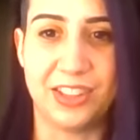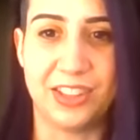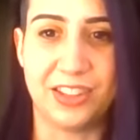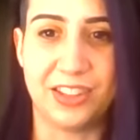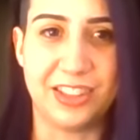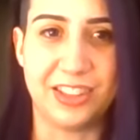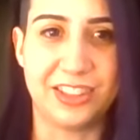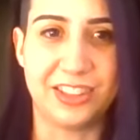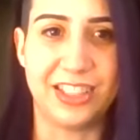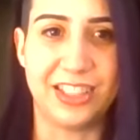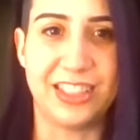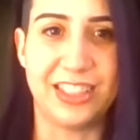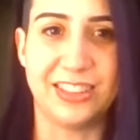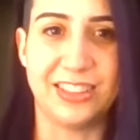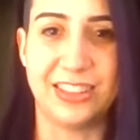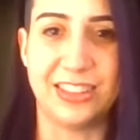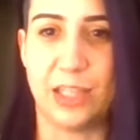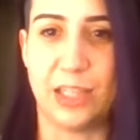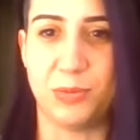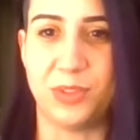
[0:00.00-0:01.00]
the theater has
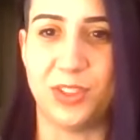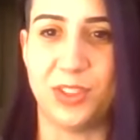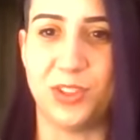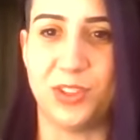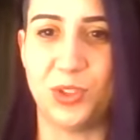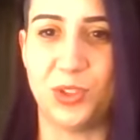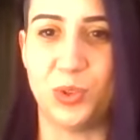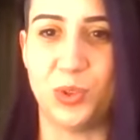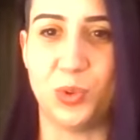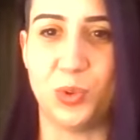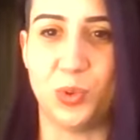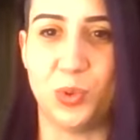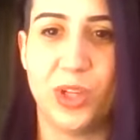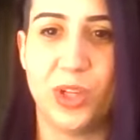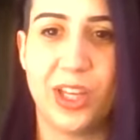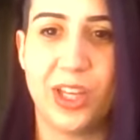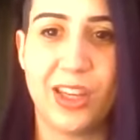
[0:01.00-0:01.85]
adapted to